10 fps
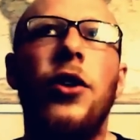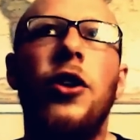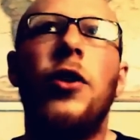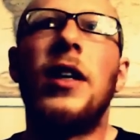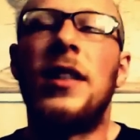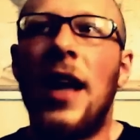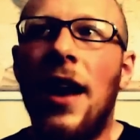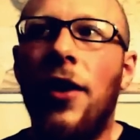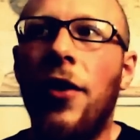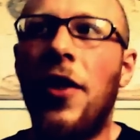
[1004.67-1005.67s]
you can
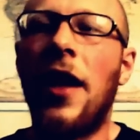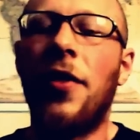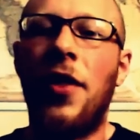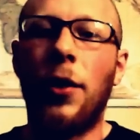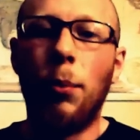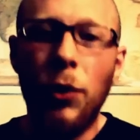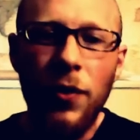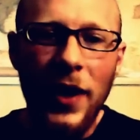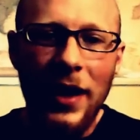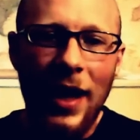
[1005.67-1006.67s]
tell that they're
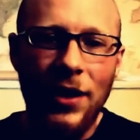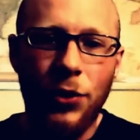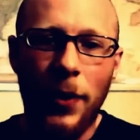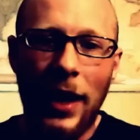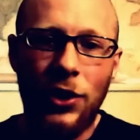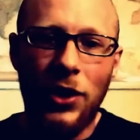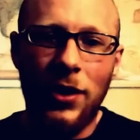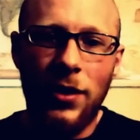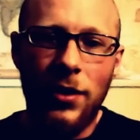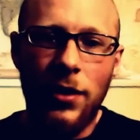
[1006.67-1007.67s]
moving in that
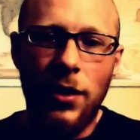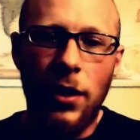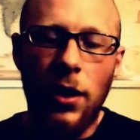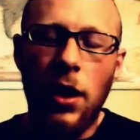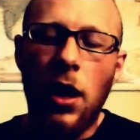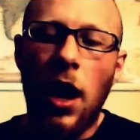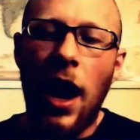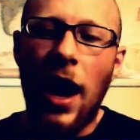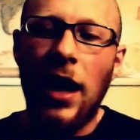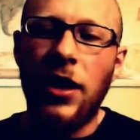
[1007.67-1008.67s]
direction
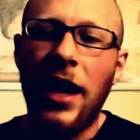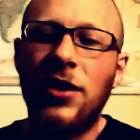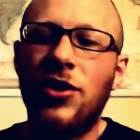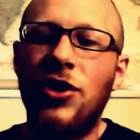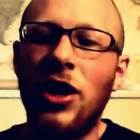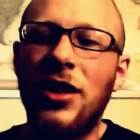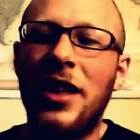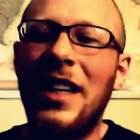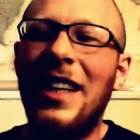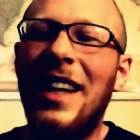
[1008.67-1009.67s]
and it's just
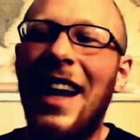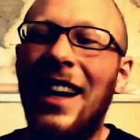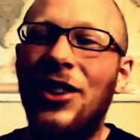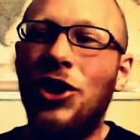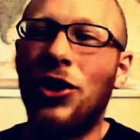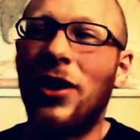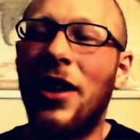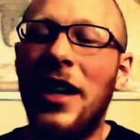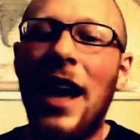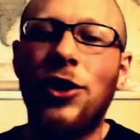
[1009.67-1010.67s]
the nature,
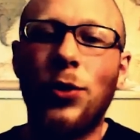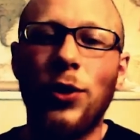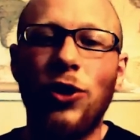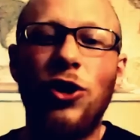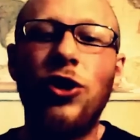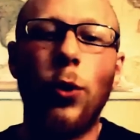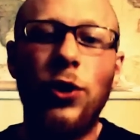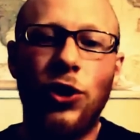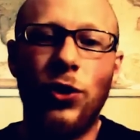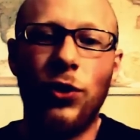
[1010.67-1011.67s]
the natural
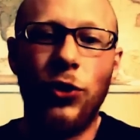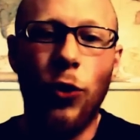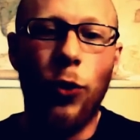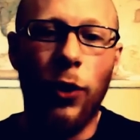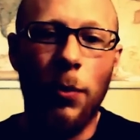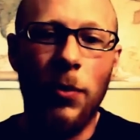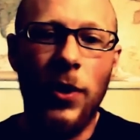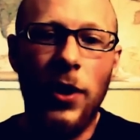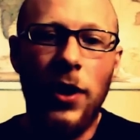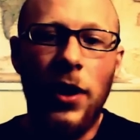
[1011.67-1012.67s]
social norm
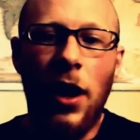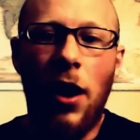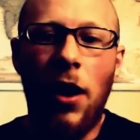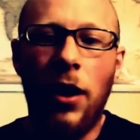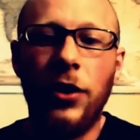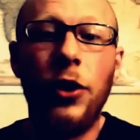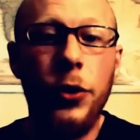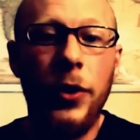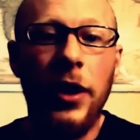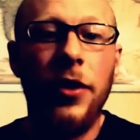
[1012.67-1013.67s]
on
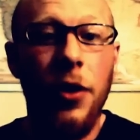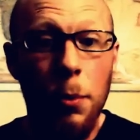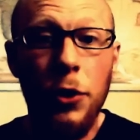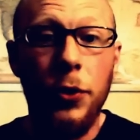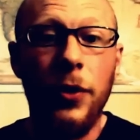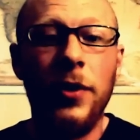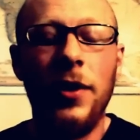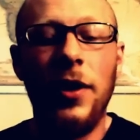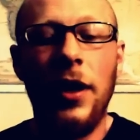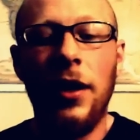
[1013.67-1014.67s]
Luna, the moon,
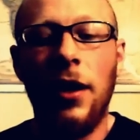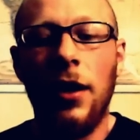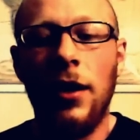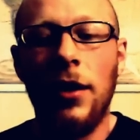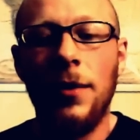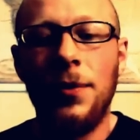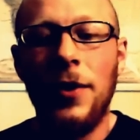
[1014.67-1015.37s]
uh,